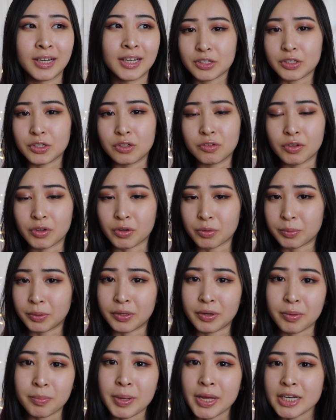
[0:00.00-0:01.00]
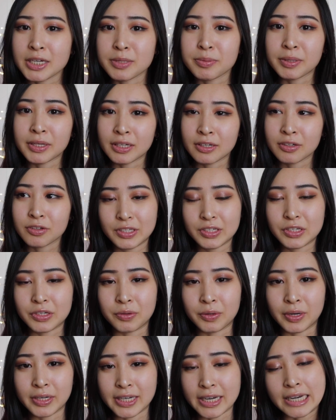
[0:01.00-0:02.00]
to vulnerability management
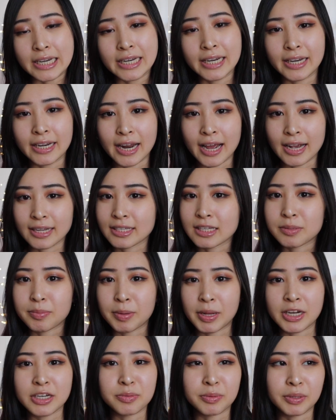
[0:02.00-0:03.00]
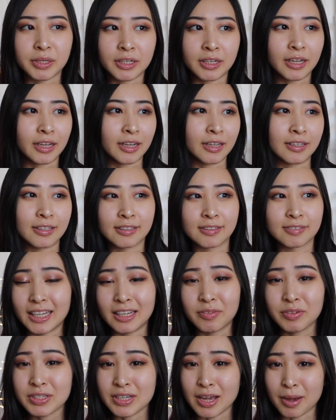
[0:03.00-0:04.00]
to identity and access management and
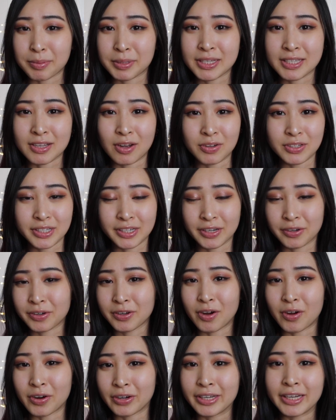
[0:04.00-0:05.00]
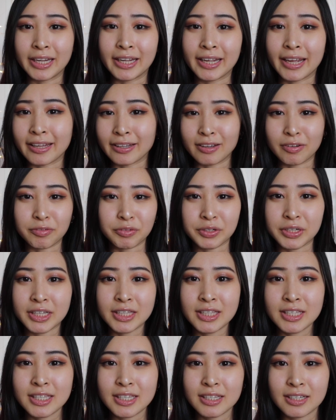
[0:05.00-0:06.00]
even topics on security auditing and
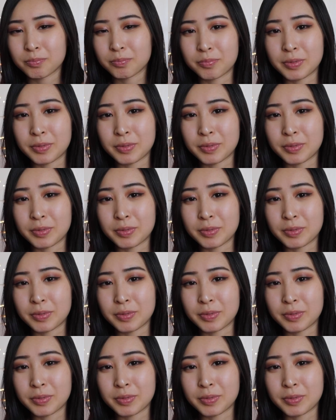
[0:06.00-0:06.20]
governance.